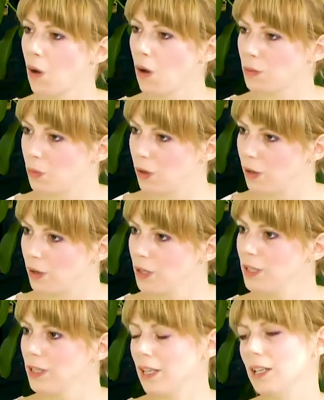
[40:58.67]
Ottawa,
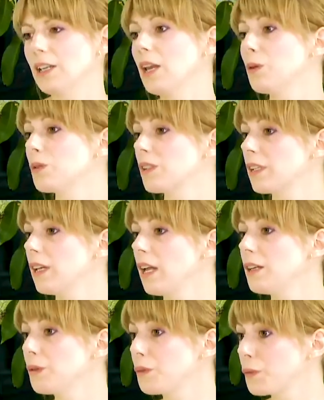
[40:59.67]
and it was a
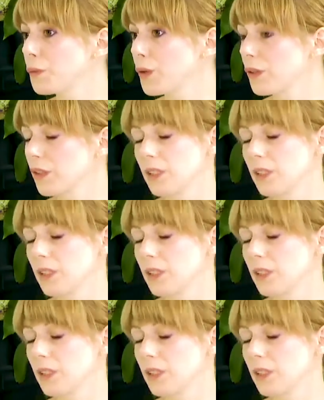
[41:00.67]
Canadian first.